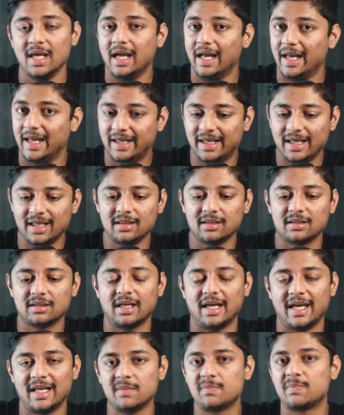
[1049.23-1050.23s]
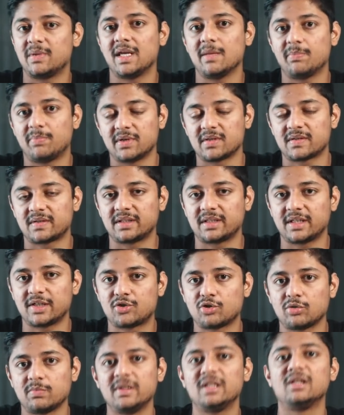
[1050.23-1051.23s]
Again, the NPA percentage
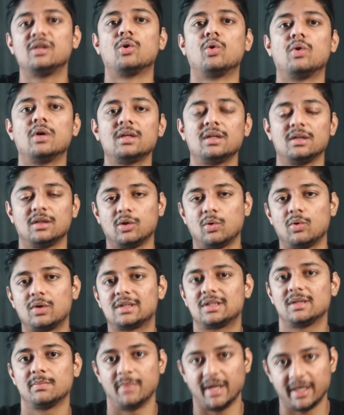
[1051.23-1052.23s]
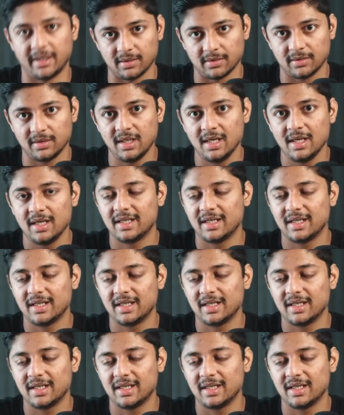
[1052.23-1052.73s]
should be lower the better.